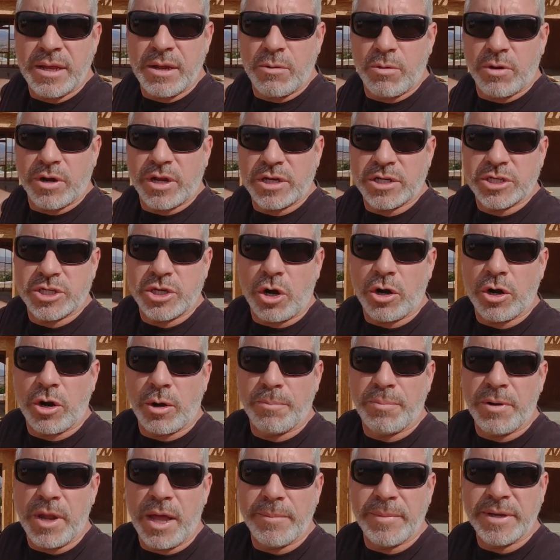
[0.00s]
We're gonna start our
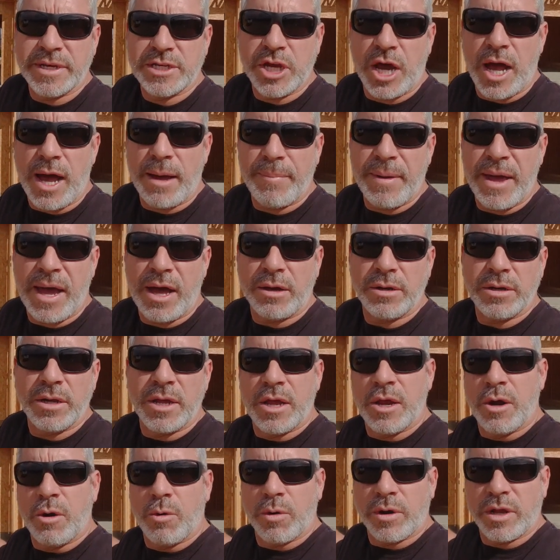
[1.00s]
plumbing top out.
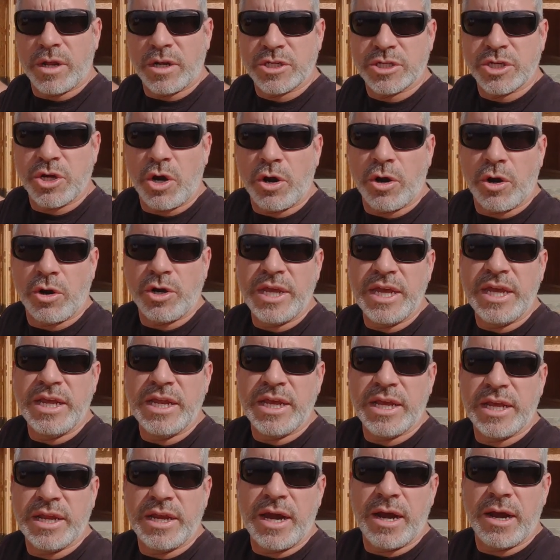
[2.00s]
We're gonna start our
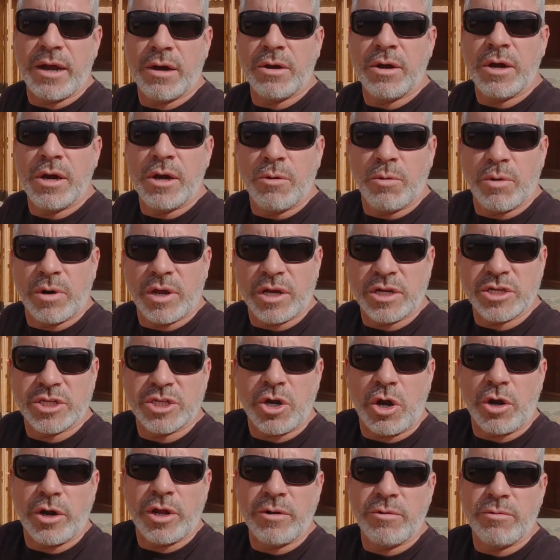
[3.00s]
heating and air. We're gonna
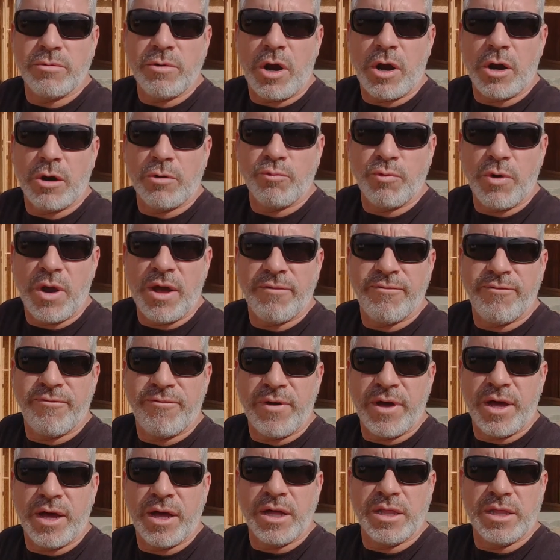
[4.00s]
start on our rough
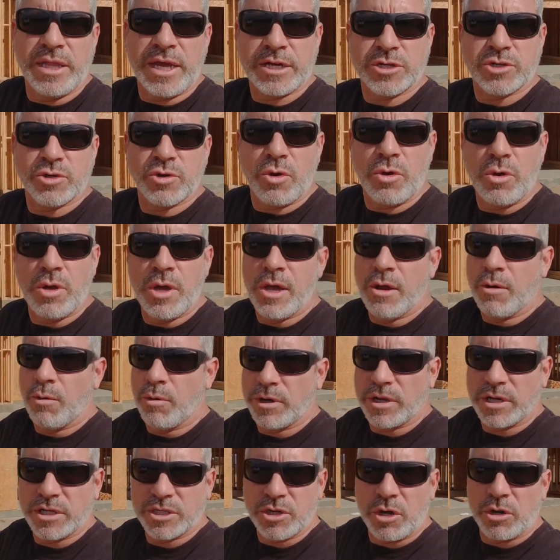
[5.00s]
electrical.
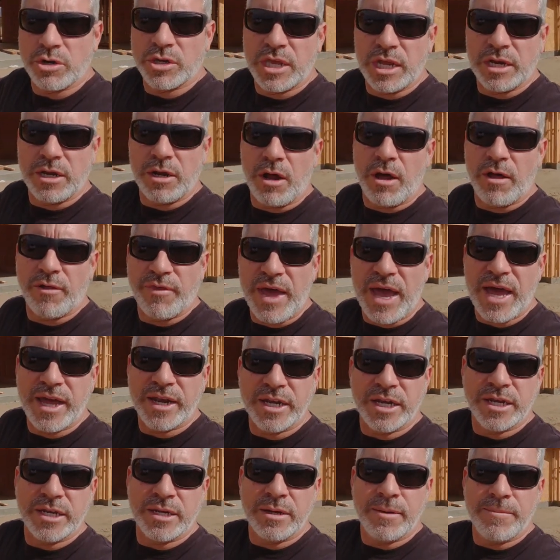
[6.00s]
We're gonna start getting all that
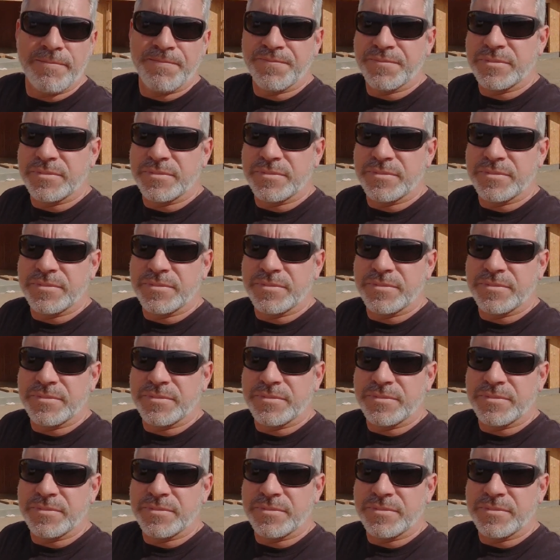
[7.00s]
in.